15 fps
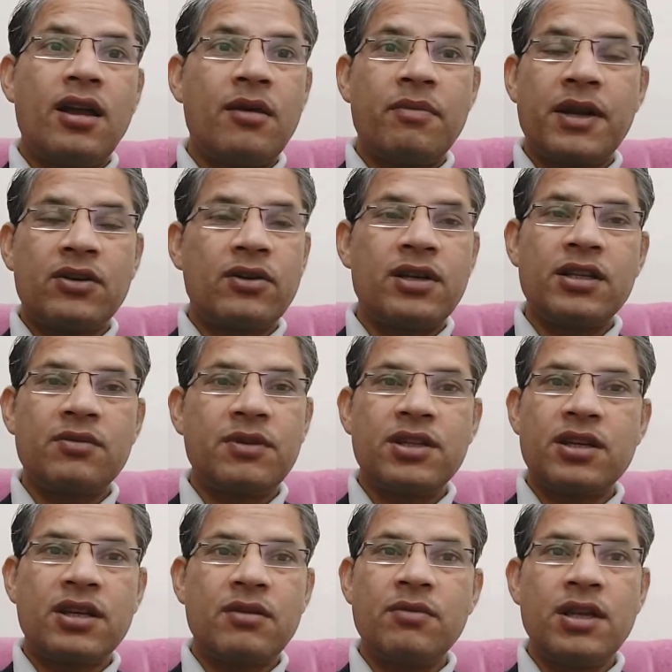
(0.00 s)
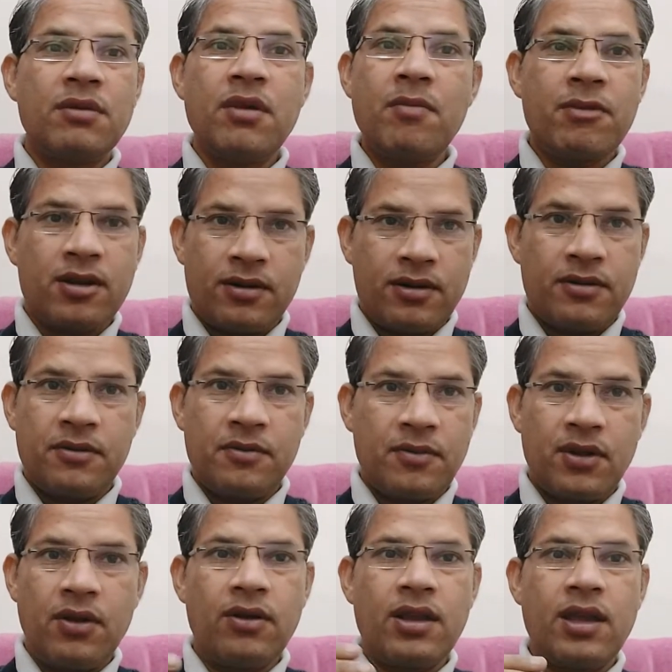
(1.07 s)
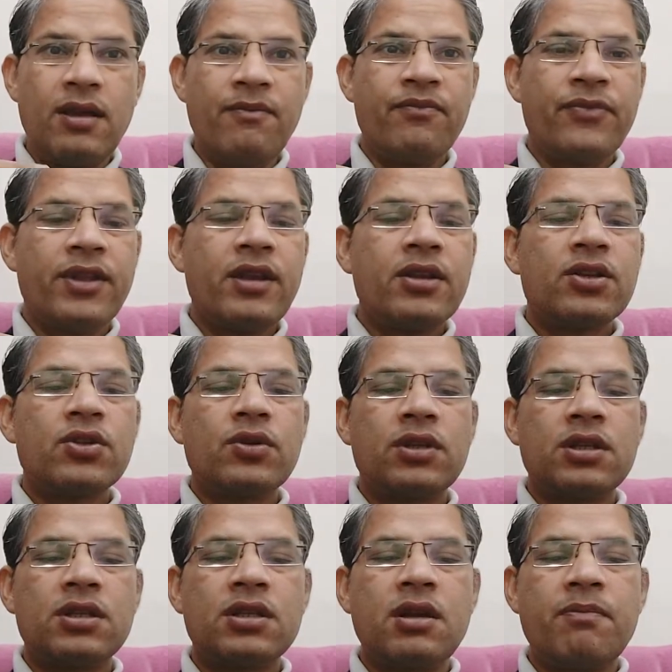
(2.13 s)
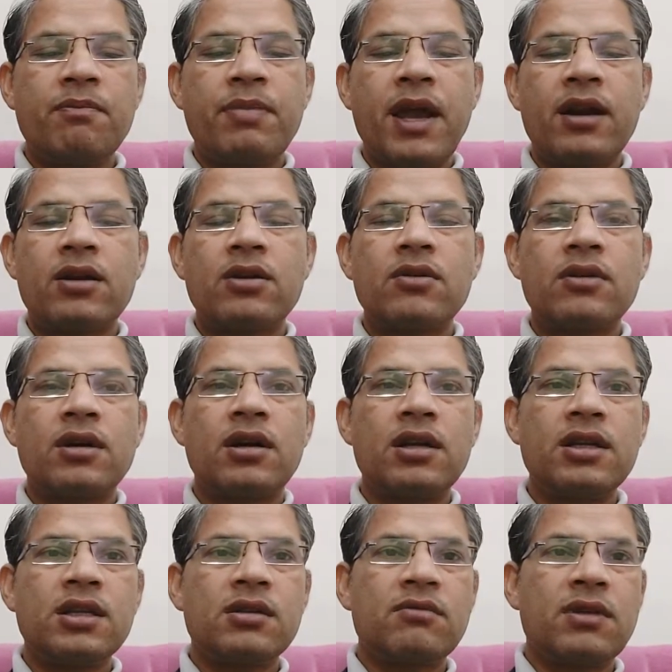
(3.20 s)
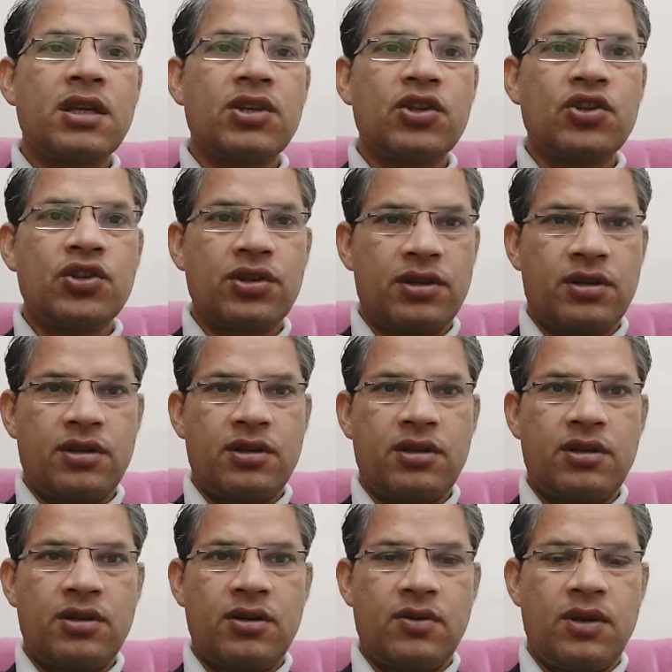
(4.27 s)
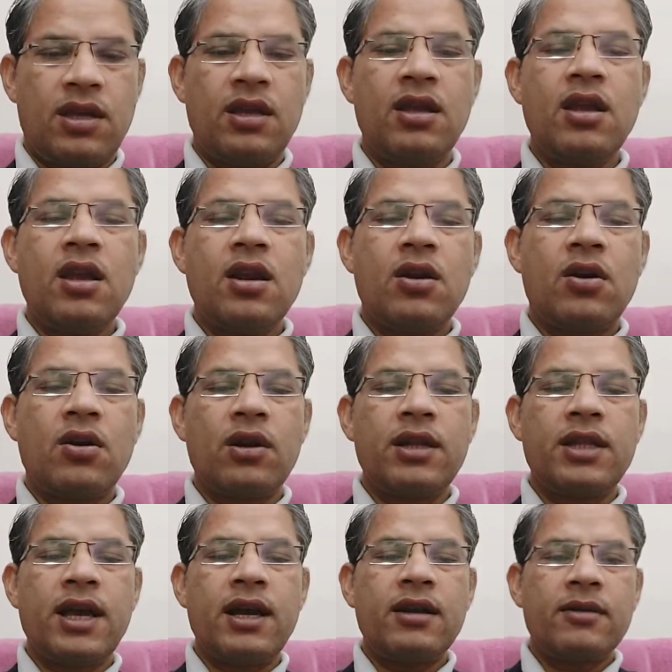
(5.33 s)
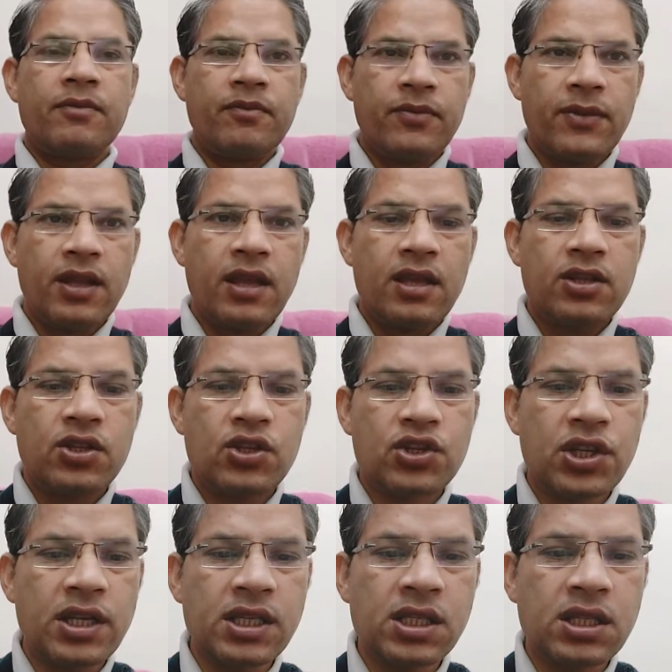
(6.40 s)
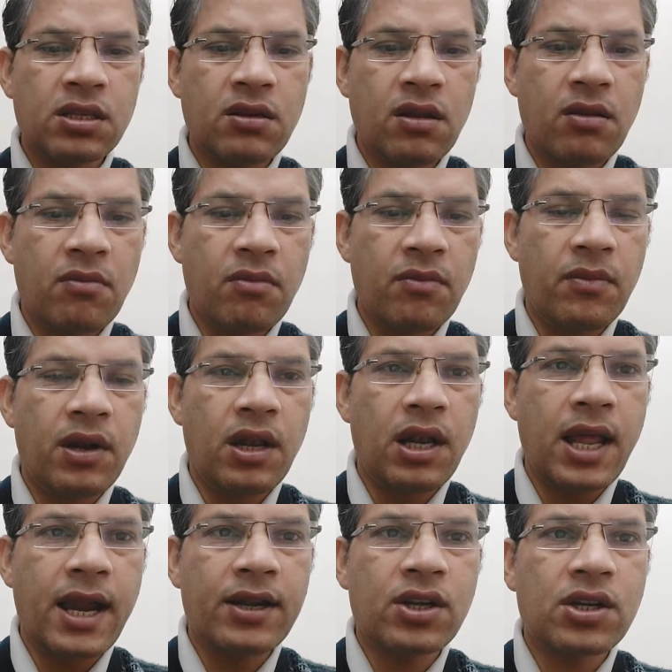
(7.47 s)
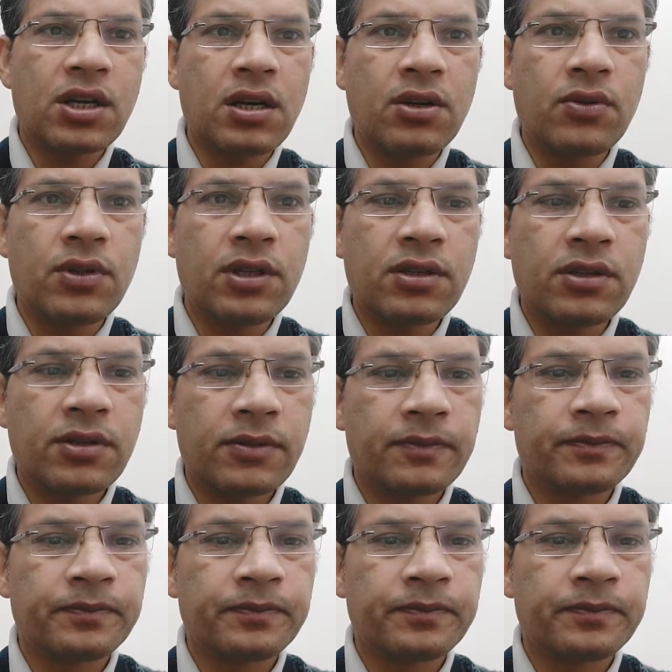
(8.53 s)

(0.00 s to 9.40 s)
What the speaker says: pectoralis major can be remembered. Okay, so this is the pectoralis major. Okay, not only that, just lateral to this